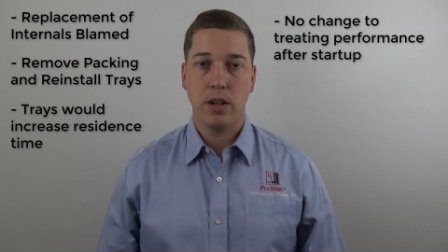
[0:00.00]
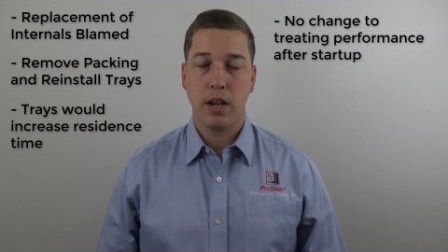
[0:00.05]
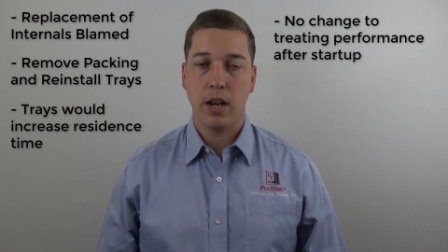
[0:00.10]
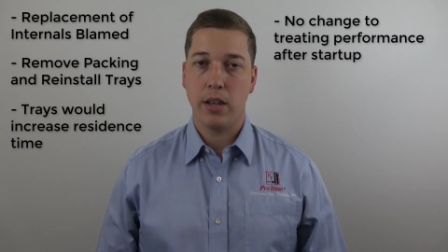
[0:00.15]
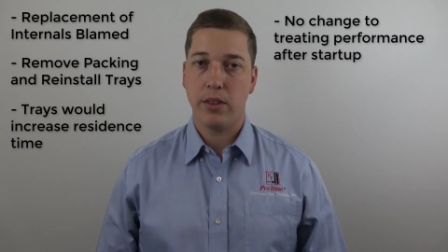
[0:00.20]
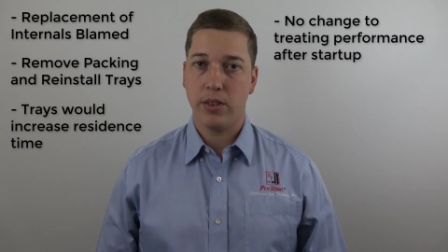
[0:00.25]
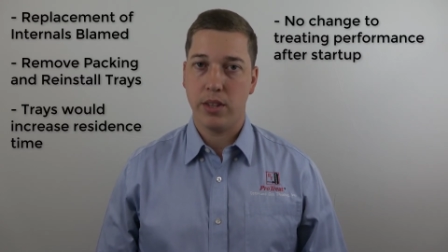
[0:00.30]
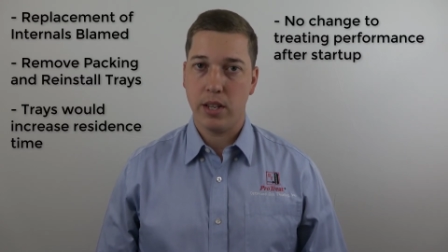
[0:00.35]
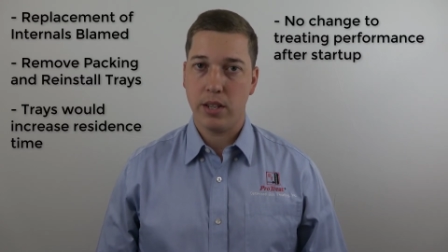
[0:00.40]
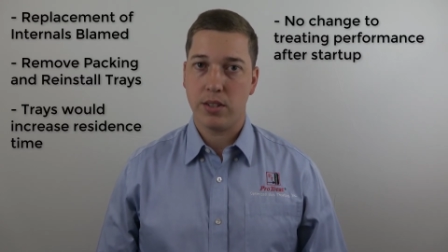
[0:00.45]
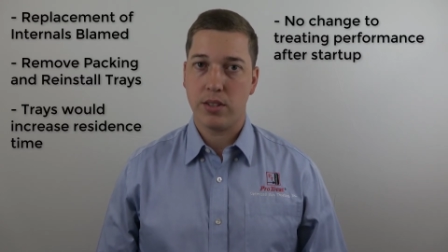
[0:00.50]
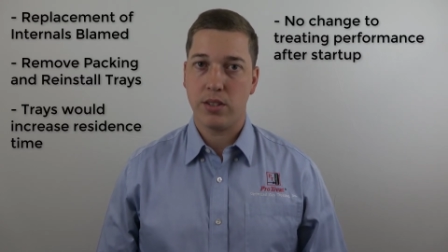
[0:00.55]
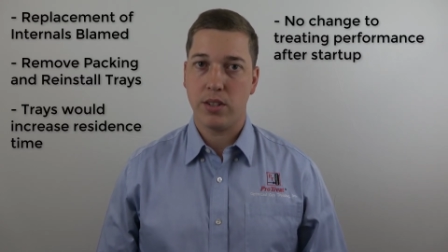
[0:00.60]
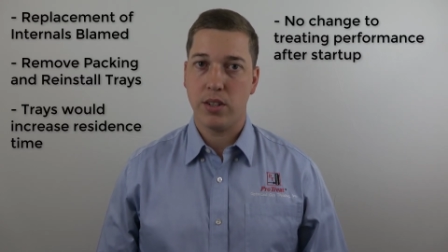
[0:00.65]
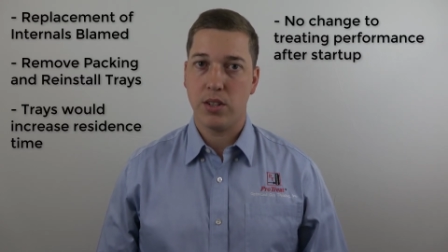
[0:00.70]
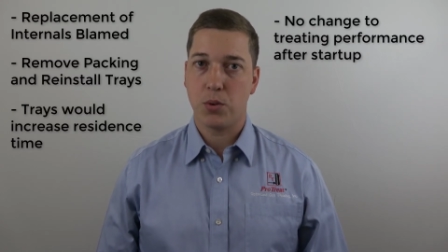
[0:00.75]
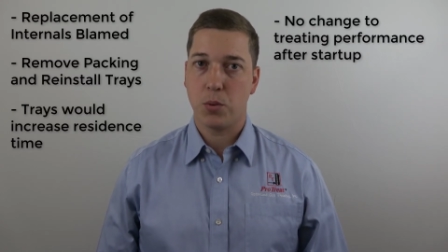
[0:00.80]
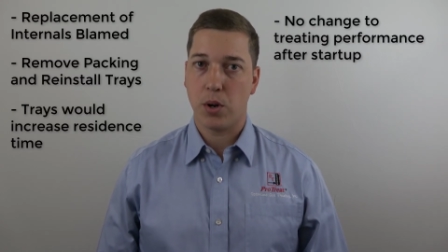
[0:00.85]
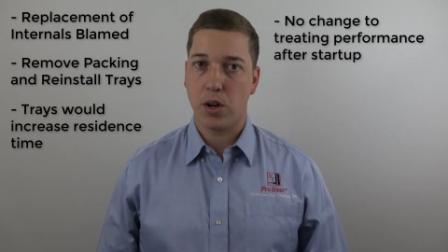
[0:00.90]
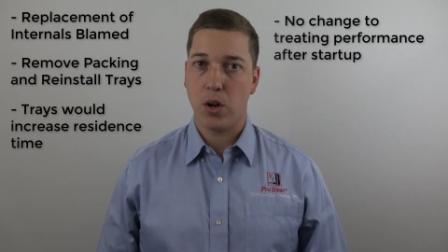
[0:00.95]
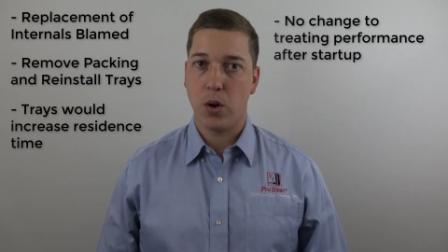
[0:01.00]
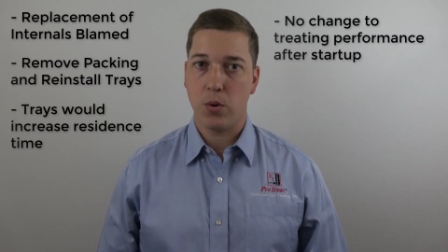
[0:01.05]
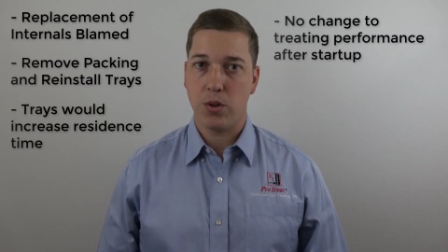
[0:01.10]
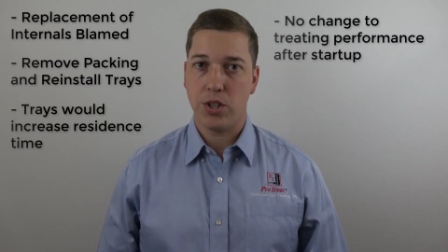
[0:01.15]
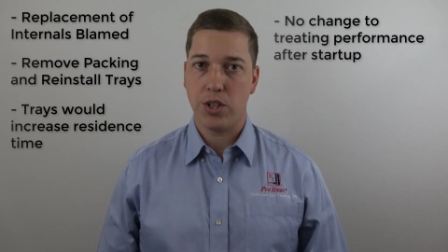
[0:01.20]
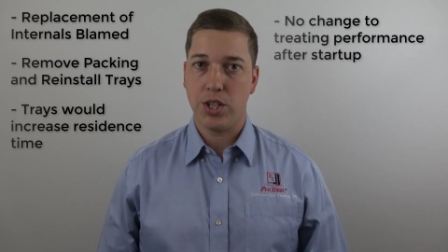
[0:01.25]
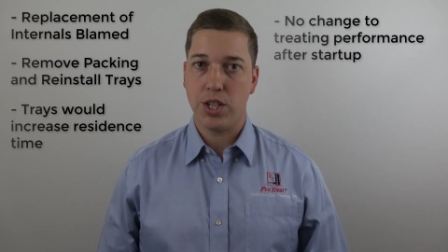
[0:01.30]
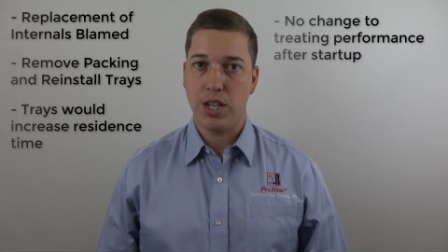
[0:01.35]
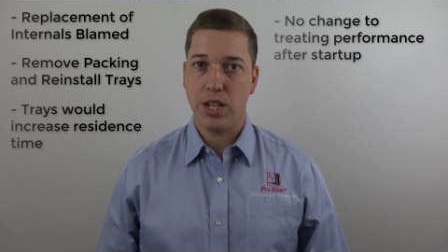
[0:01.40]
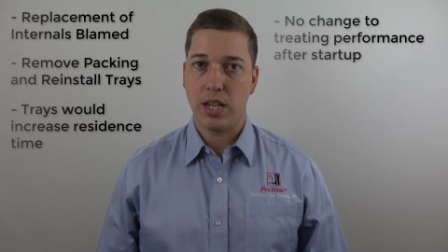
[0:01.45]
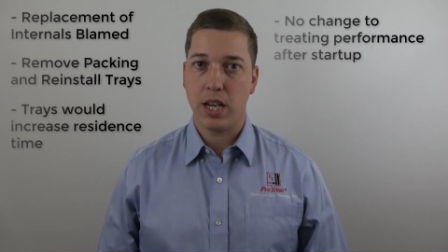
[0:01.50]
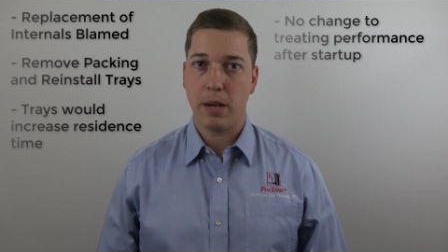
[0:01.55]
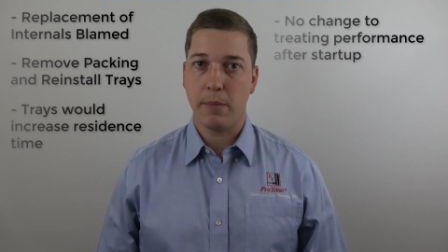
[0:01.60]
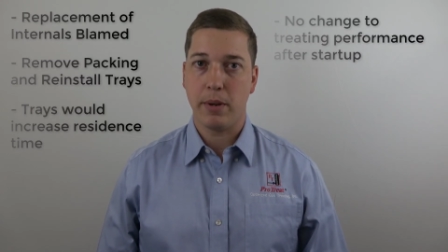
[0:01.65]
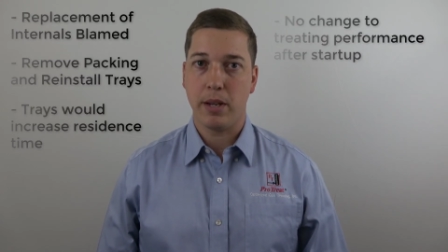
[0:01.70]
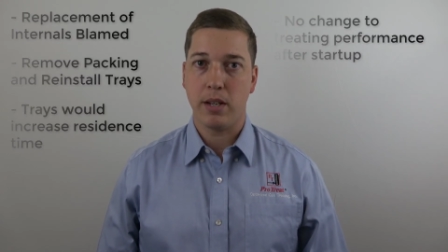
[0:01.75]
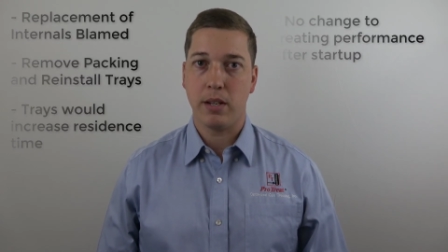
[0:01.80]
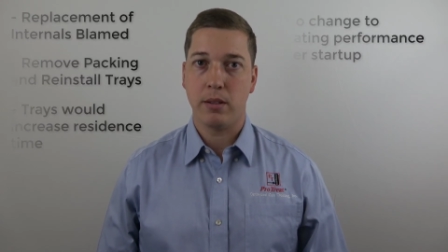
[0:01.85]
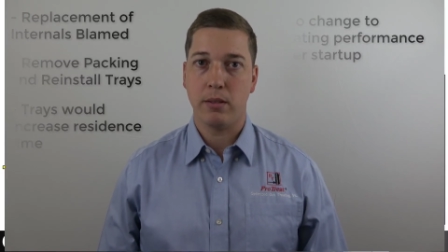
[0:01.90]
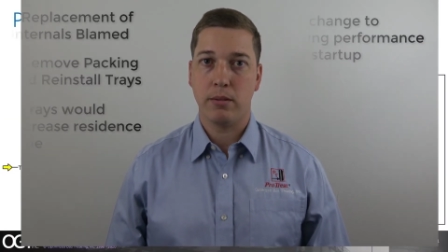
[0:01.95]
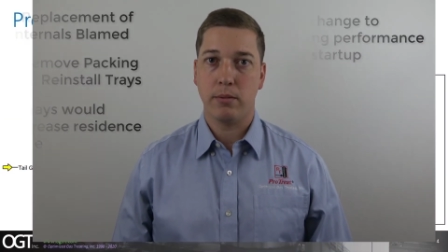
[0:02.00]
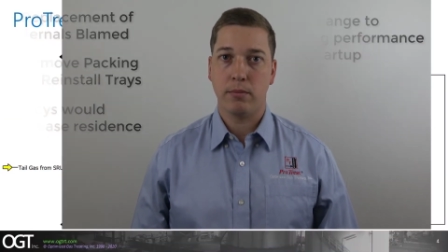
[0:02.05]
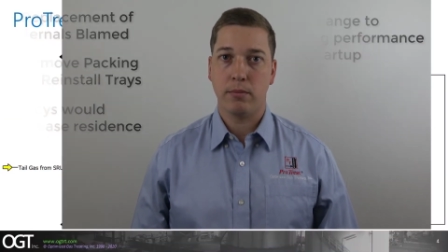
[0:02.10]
And this is where OGT came in.